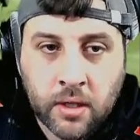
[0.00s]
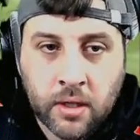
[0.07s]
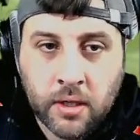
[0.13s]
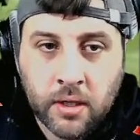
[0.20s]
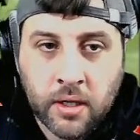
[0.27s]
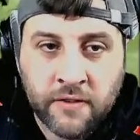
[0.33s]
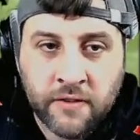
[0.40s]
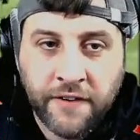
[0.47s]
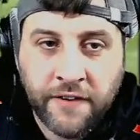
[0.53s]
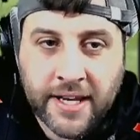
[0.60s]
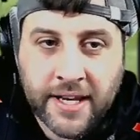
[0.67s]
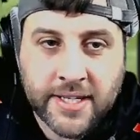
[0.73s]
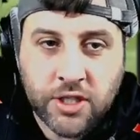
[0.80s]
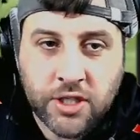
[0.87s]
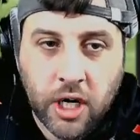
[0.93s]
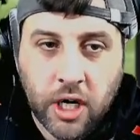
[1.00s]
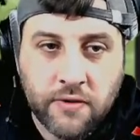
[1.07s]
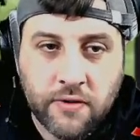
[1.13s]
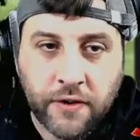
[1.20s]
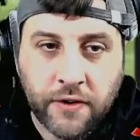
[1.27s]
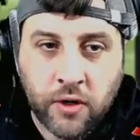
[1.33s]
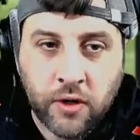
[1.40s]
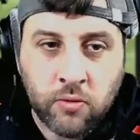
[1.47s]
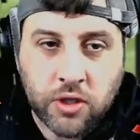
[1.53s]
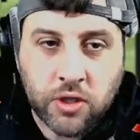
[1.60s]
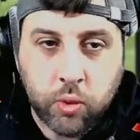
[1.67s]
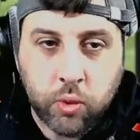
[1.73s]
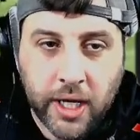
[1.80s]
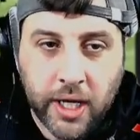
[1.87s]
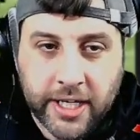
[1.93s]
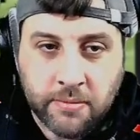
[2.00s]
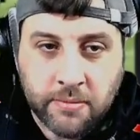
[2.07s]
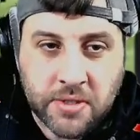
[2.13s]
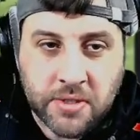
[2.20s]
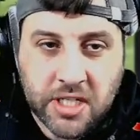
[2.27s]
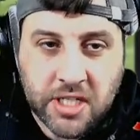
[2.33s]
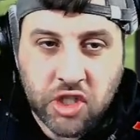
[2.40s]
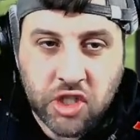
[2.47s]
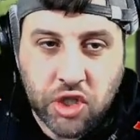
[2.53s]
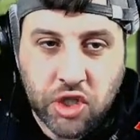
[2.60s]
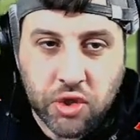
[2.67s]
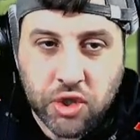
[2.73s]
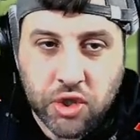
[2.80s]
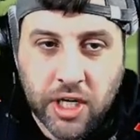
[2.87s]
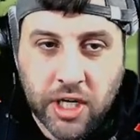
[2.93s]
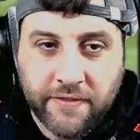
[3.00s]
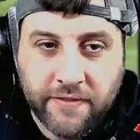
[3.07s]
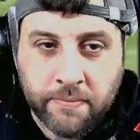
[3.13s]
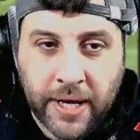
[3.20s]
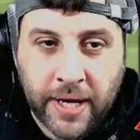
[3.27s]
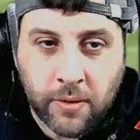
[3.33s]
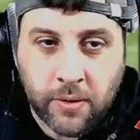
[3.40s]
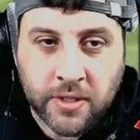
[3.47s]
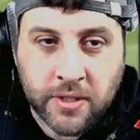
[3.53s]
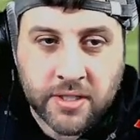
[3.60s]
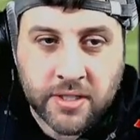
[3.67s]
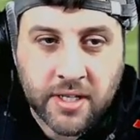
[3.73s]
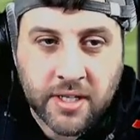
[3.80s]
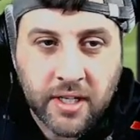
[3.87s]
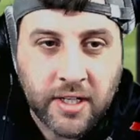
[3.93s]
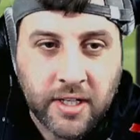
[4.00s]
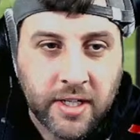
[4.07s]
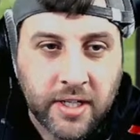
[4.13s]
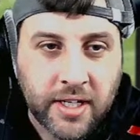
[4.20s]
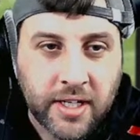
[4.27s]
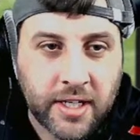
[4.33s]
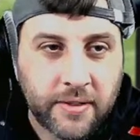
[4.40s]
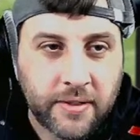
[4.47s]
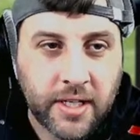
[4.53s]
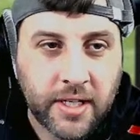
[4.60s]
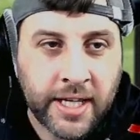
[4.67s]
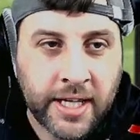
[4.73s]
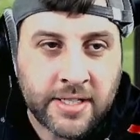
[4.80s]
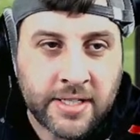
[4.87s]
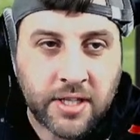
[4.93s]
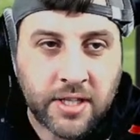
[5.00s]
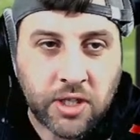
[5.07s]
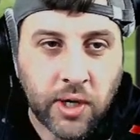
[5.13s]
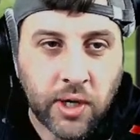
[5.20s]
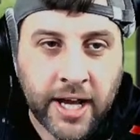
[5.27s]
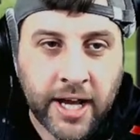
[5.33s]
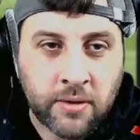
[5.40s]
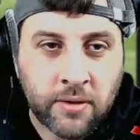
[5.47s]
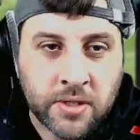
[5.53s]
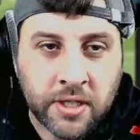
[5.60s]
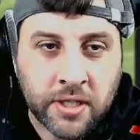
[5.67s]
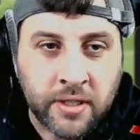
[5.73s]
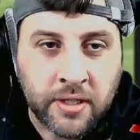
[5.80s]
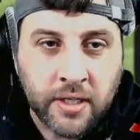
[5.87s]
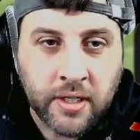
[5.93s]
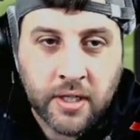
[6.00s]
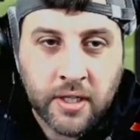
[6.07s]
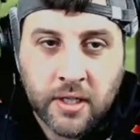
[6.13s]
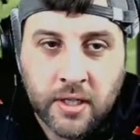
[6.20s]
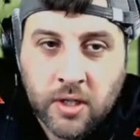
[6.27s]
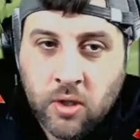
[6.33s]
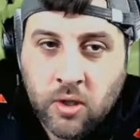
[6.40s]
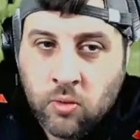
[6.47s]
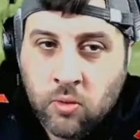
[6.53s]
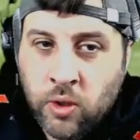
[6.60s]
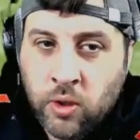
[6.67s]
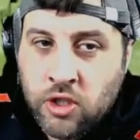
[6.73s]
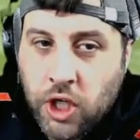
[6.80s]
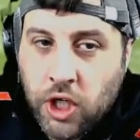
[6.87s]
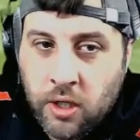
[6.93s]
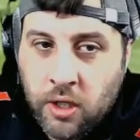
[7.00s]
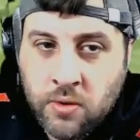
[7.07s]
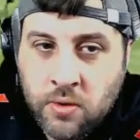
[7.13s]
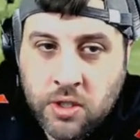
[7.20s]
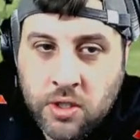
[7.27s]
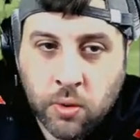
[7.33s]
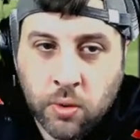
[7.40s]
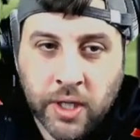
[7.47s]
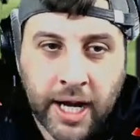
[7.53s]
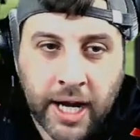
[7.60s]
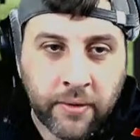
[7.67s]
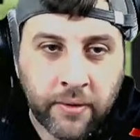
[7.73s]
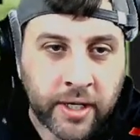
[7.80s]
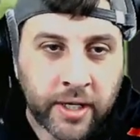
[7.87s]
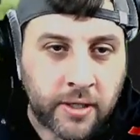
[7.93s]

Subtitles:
Advantage over as Williams is driven backwards into the ground, and Wyn Jones will carry.